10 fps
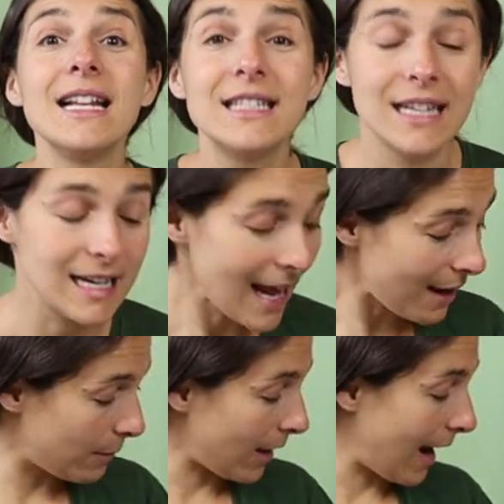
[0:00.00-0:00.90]

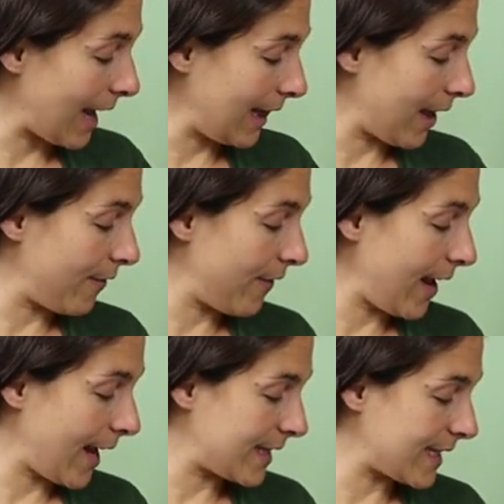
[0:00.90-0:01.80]
Today, where I live,
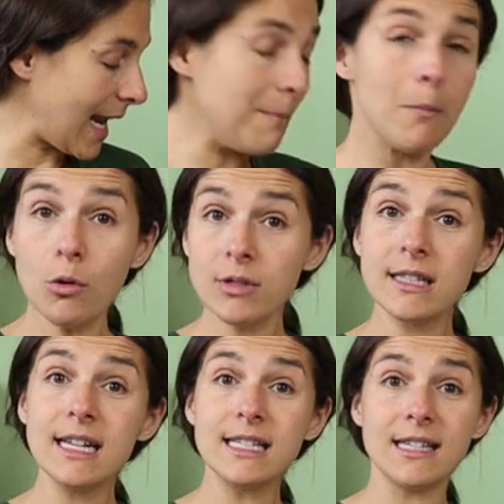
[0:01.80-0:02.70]
it's a
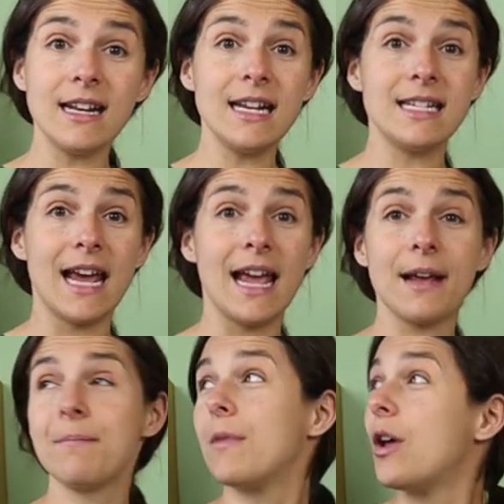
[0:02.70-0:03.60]
mostly sunny
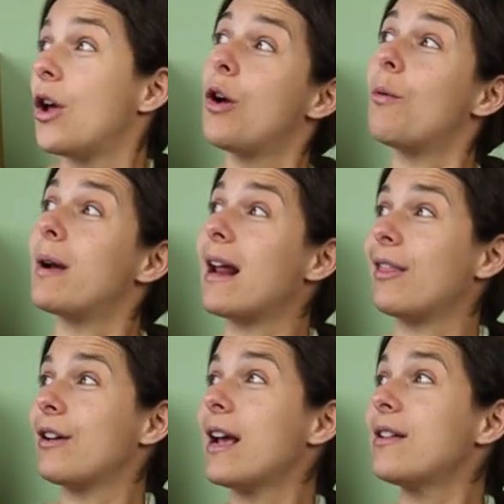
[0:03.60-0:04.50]
day. When I
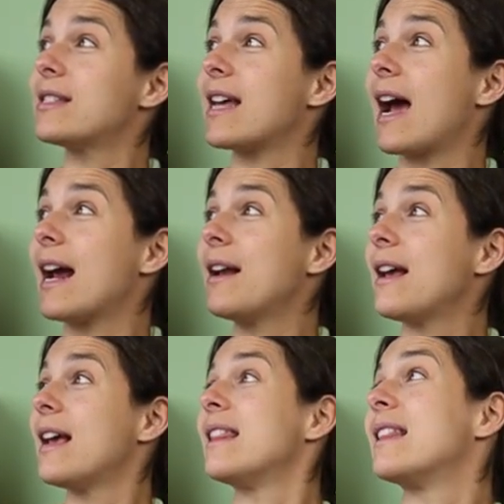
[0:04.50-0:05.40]
look outside,
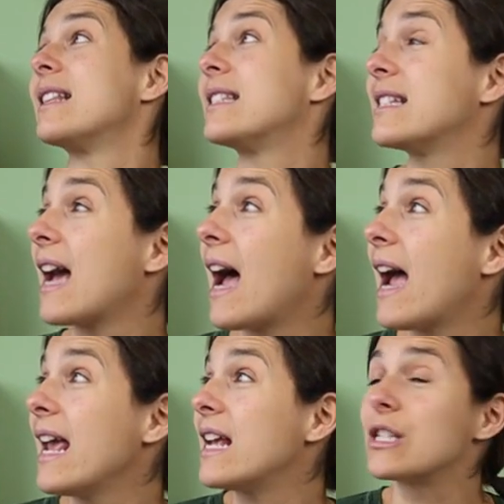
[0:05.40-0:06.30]
the
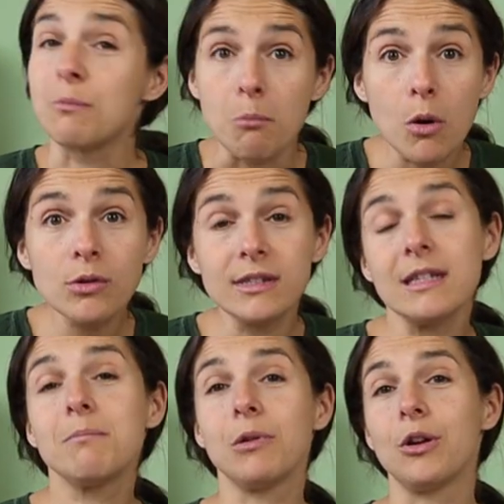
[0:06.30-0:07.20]
sky is
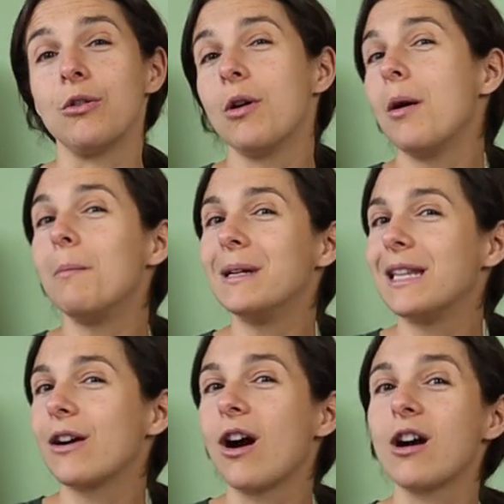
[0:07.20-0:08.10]
mostly blue, but
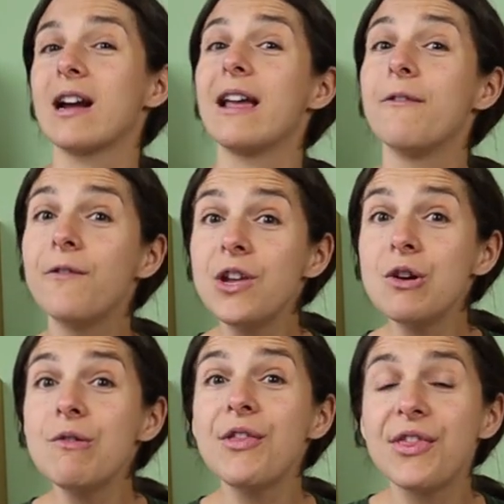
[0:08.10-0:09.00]
there are a
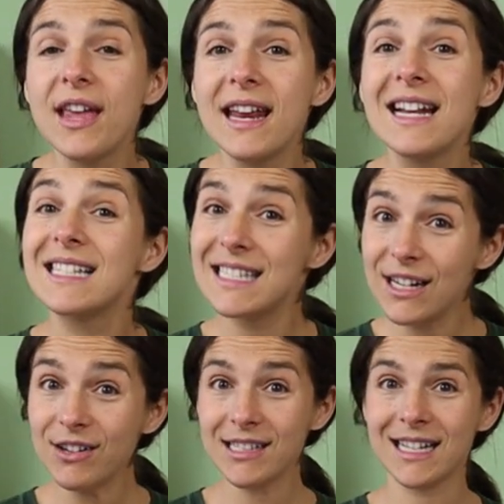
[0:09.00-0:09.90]
few thin
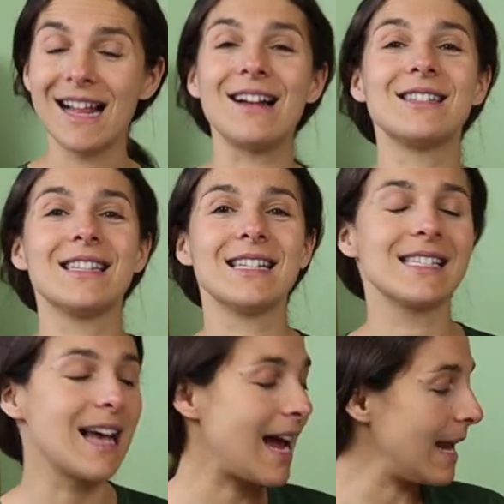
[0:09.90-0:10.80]
cirrus clouds in the
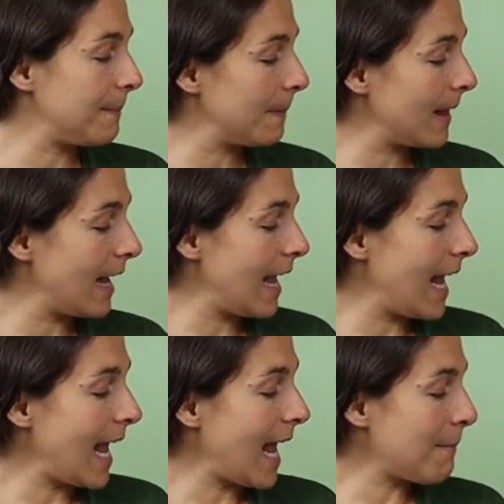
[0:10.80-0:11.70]
sky.
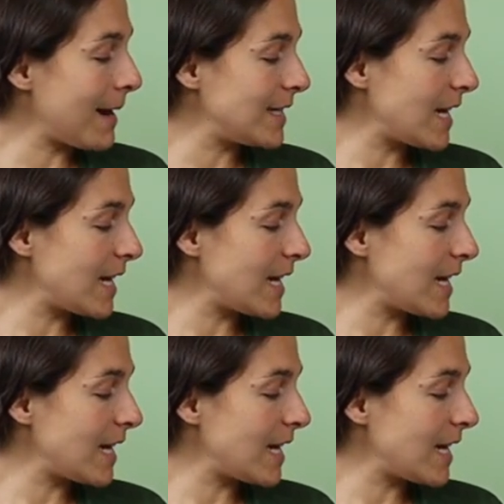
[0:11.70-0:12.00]
And my